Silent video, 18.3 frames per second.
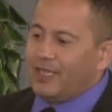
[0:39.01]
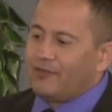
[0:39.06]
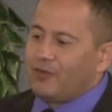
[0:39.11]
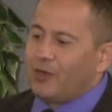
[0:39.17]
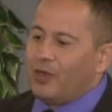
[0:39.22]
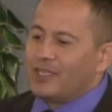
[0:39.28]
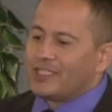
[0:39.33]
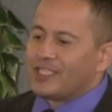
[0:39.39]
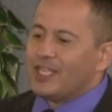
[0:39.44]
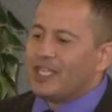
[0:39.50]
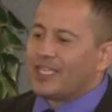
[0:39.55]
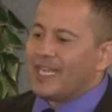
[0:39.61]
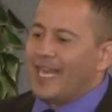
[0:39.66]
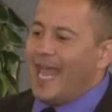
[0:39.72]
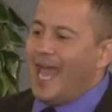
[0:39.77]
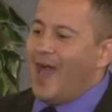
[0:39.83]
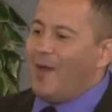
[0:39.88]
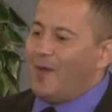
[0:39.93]
Croy's
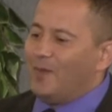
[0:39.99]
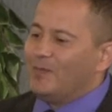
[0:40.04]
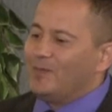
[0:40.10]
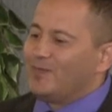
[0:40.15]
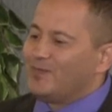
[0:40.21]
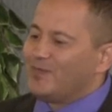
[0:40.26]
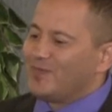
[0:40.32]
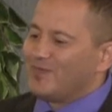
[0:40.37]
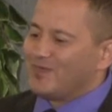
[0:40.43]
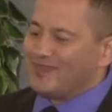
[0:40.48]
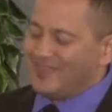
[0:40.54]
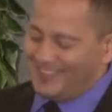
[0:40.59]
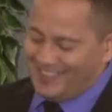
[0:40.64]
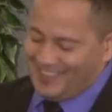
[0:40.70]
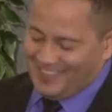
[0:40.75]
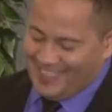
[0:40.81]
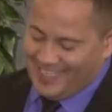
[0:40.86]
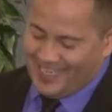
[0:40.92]
looking out.
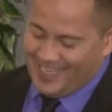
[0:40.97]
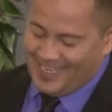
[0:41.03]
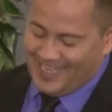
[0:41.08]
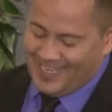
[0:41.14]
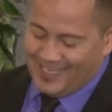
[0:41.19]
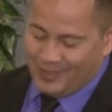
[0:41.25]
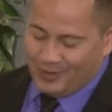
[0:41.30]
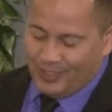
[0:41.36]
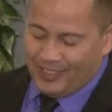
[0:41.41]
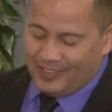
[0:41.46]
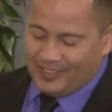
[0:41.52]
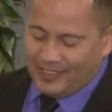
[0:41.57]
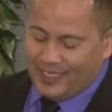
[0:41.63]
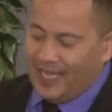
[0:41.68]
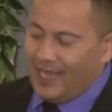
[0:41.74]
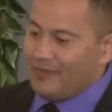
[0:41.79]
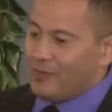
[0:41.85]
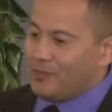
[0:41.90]
And uh, Tracy
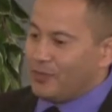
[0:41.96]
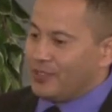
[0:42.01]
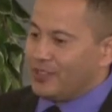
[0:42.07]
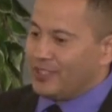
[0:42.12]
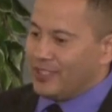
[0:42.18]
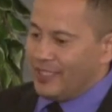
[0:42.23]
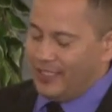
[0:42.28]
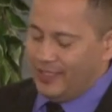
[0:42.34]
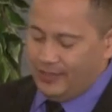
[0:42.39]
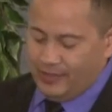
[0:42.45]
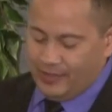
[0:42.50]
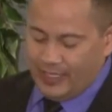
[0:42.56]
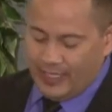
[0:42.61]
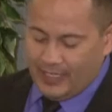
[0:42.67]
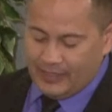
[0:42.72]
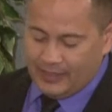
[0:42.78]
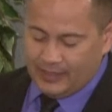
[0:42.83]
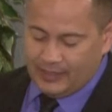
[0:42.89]
and I have appreciated you
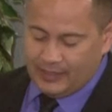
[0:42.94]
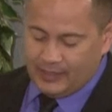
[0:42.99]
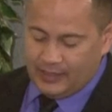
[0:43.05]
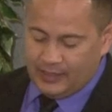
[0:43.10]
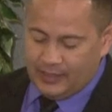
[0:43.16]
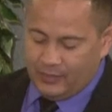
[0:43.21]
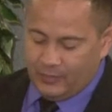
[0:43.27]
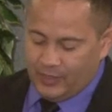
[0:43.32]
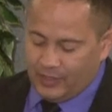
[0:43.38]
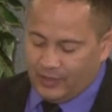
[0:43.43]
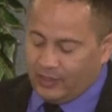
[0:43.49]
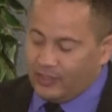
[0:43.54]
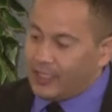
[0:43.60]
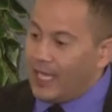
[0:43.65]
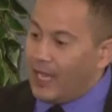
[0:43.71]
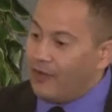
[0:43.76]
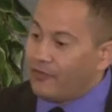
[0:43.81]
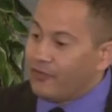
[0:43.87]
guys and the way you
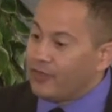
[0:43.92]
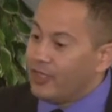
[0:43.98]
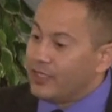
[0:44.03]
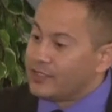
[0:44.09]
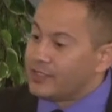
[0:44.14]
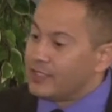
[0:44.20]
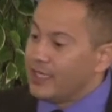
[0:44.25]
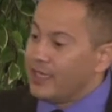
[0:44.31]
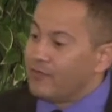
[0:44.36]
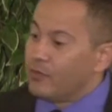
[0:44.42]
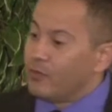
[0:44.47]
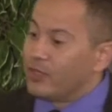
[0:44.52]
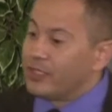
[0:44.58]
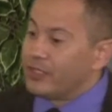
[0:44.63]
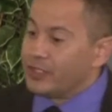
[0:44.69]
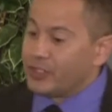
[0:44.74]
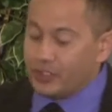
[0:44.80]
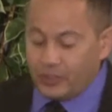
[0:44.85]
look out for us and
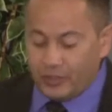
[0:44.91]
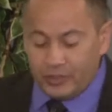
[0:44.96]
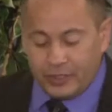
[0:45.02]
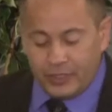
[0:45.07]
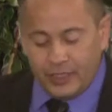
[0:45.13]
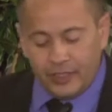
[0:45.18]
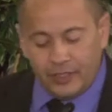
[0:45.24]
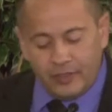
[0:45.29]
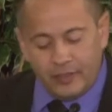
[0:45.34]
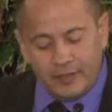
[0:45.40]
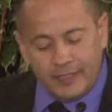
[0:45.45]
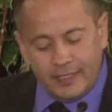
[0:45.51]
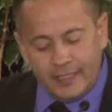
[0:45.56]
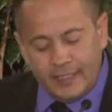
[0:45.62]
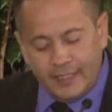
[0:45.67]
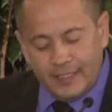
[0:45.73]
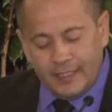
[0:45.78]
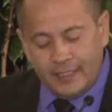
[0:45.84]
everyone in the church here.
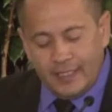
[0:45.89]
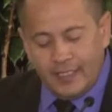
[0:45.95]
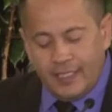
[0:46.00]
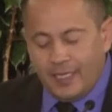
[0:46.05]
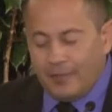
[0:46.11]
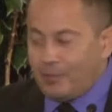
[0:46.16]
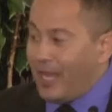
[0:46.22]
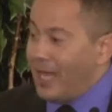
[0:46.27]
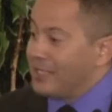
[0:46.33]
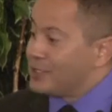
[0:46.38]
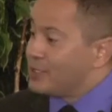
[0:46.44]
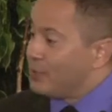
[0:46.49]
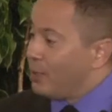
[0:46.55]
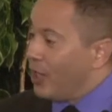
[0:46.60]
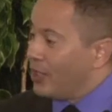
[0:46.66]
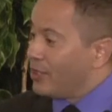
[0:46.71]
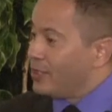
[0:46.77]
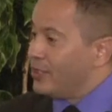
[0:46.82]
Pat and
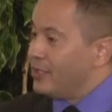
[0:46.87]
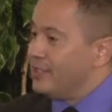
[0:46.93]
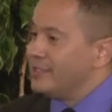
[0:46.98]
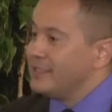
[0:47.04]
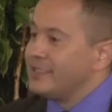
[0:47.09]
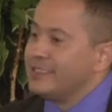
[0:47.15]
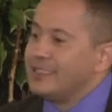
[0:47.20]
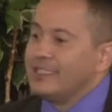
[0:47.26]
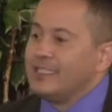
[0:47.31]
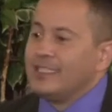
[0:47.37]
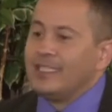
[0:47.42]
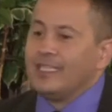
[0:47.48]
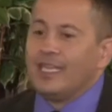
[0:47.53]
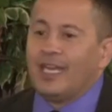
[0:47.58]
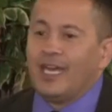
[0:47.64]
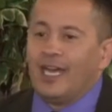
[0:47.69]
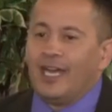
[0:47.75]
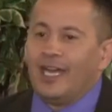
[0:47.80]
Sparkle,
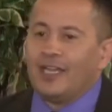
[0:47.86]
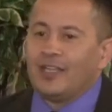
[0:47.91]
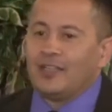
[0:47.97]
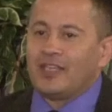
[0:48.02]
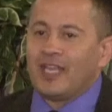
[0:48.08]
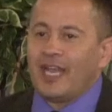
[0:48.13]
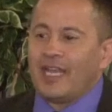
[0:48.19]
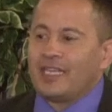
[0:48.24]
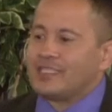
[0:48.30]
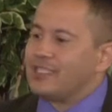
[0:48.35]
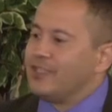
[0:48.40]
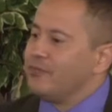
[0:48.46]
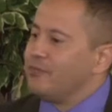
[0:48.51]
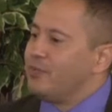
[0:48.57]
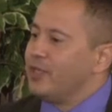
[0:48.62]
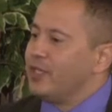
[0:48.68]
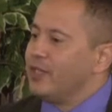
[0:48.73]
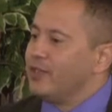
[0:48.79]
uh, you guys
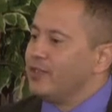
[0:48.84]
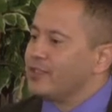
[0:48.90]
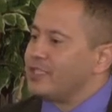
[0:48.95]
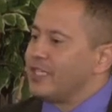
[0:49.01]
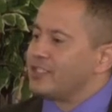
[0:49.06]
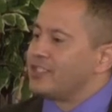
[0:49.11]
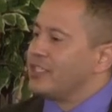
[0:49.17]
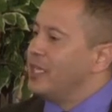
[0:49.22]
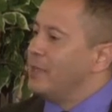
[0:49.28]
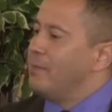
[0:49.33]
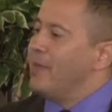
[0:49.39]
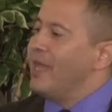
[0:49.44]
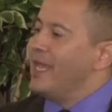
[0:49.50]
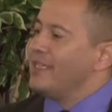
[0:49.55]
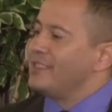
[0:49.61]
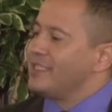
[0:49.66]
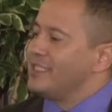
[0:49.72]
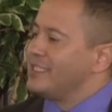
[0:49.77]
have built such an
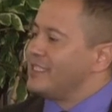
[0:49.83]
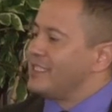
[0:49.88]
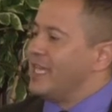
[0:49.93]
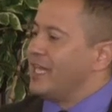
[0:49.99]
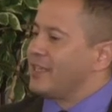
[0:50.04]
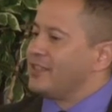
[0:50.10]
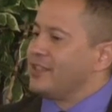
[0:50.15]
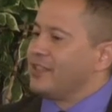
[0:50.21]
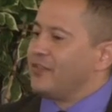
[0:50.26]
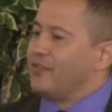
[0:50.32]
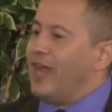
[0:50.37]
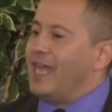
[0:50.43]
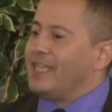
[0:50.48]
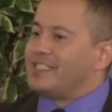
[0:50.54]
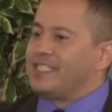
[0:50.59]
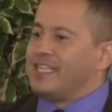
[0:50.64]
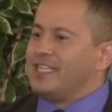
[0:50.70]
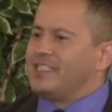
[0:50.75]
amazing sector. The
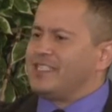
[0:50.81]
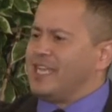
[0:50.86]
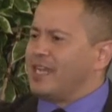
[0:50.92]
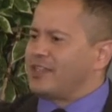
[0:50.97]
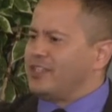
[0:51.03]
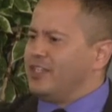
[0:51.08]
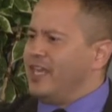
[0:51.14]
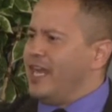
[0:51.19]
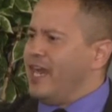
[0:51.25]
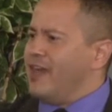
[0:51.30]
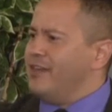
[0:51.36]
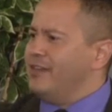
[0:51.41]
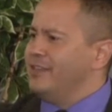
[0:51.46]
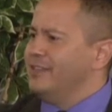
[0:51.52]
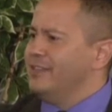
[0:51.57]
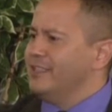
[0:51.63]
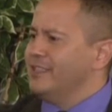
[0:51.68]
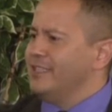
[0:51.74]
Vine City sector here,
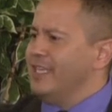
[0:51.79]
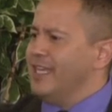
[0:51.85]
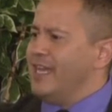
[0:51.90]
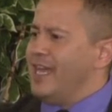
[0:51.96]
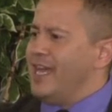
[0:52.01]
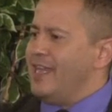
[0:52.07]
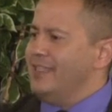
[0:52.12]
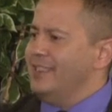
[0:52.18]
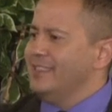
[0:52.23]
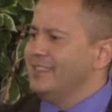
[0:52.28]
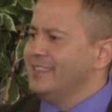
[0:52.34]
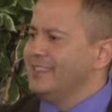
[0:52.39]
yeah?